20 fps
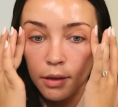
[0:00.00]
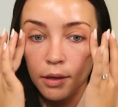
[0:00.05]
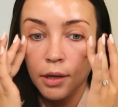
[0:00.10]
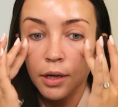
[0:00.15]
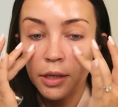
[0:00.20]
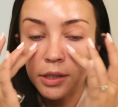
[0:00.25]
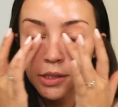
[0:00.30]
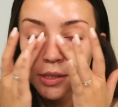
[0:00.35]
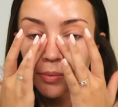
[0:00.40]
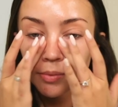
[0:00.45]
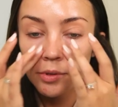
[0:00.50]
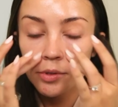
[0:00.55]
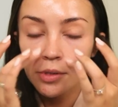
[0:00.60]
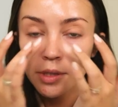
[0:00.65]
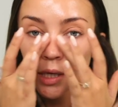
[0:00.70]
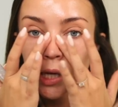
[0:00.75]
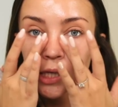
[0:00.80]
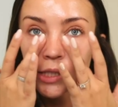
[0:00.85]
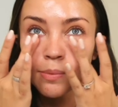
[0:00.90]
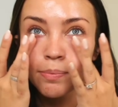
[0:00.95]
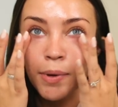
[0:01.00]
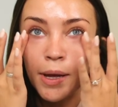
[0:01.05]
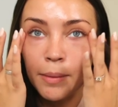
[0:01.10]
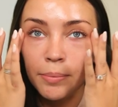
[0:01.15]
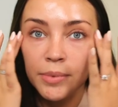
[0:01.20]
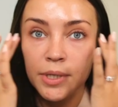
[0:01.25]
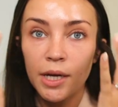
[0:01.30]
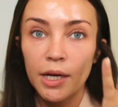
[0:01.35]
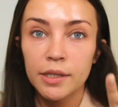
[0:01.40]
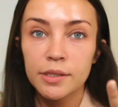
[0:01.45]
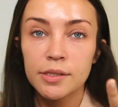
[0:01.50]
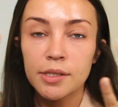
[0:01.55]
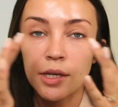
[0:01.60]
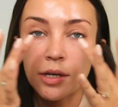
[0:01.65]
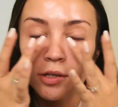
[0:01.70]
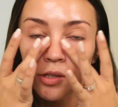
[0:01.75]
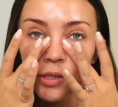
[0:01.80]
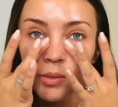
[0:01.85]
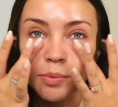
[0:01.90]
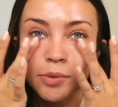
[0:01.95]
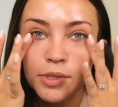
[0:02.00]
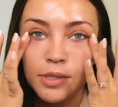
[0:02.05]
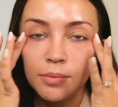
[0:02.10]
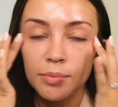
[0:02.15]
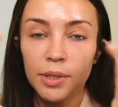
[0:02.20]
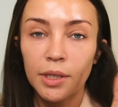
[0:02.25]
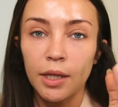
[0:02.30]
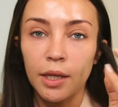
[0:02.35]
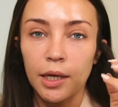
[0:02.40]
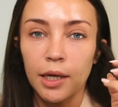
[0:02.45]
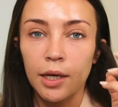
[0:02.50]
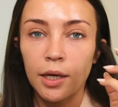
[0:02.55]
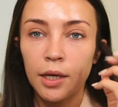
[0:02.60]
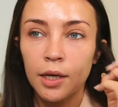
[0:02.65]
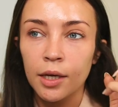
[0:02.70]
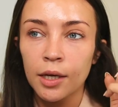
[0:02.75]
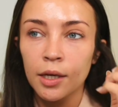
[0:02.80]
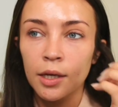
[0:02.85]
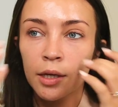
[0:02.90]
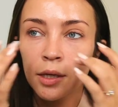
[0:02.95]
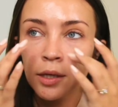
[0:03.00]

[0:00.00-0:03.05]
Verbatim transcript: And it supposedly has peptides that are supposed to be like